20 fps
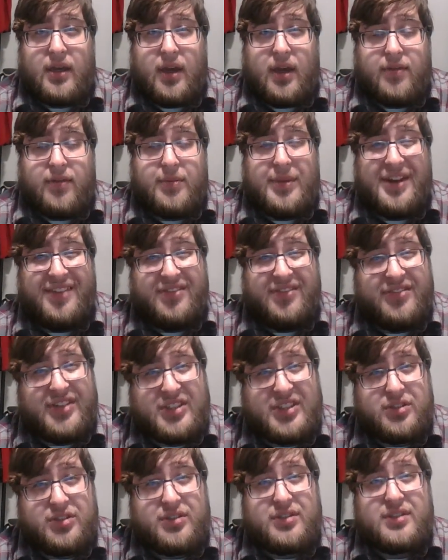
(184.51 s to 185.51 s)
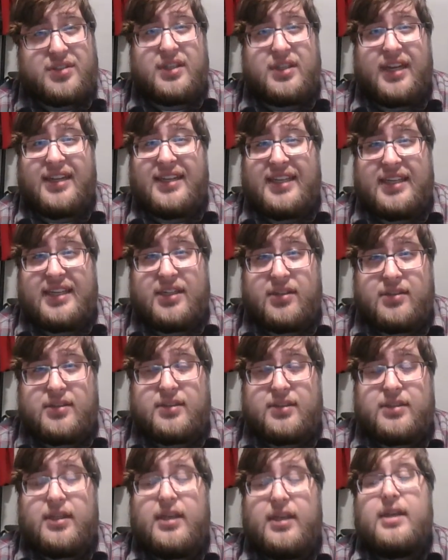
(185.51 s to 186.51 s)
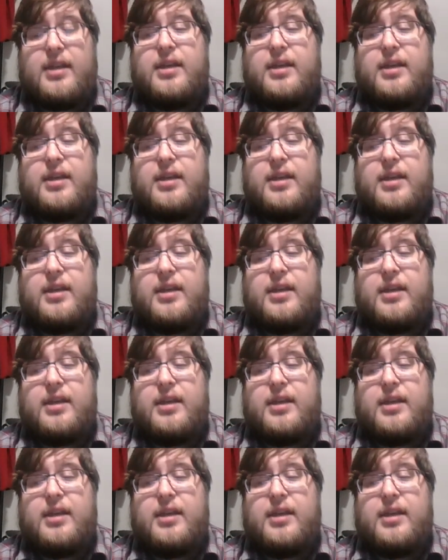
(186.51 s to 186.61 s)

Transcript: government officials and leaders.